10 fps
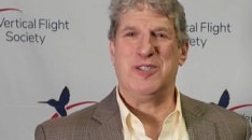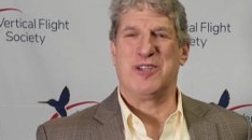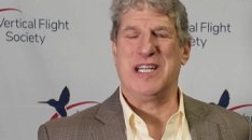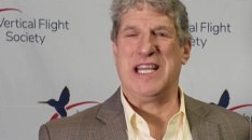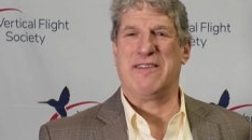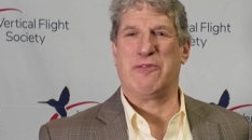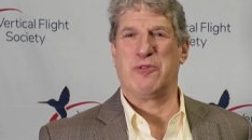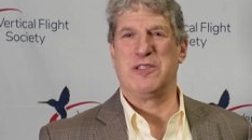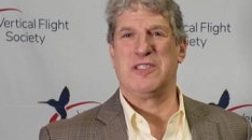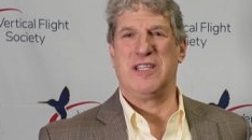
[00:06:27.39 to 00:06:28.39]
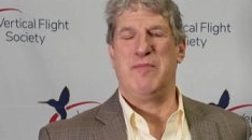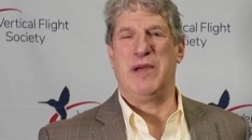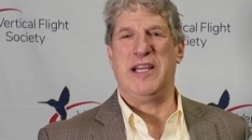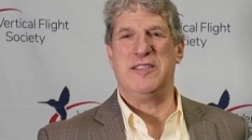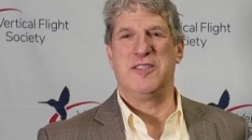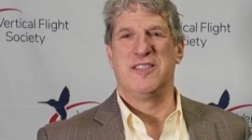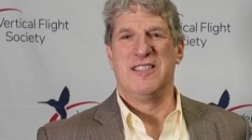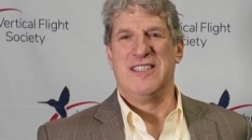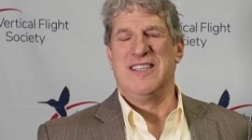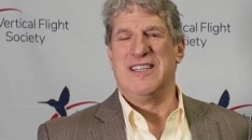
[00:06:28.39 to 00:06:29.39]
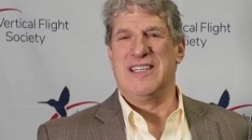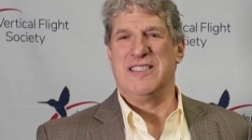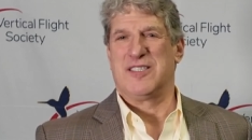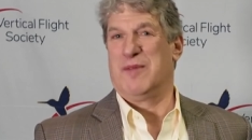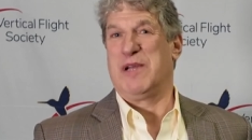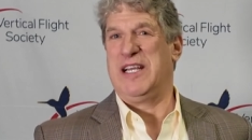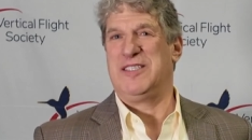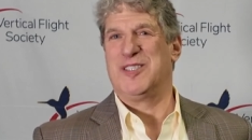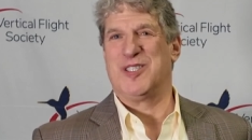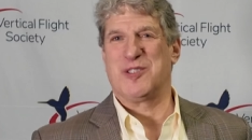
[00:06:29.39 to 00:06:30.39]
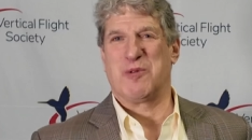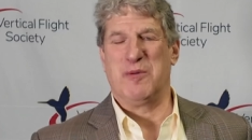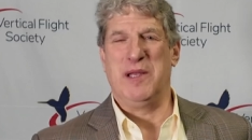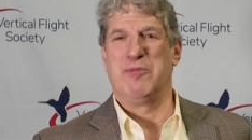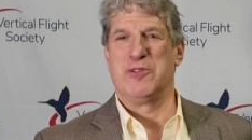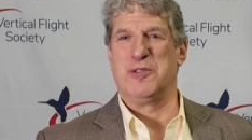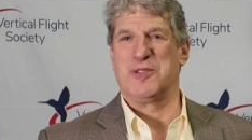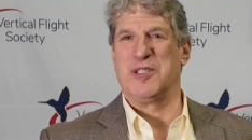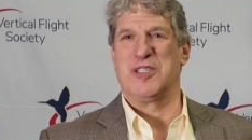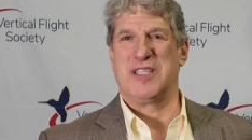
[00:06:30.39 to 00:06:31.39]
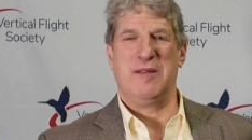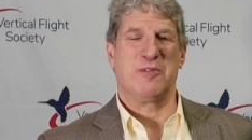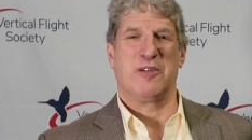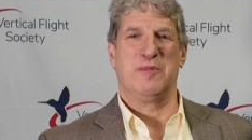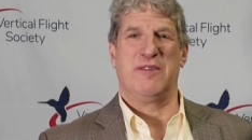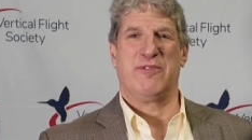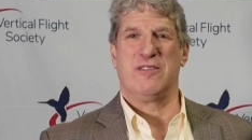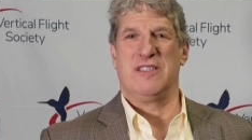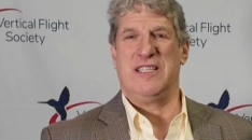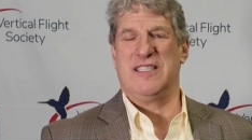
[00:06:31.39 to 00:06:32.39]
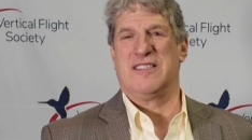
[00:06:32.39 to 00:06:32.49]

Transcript: Try and get everyone on the same page. in some cases, it's where people are using the same term differently.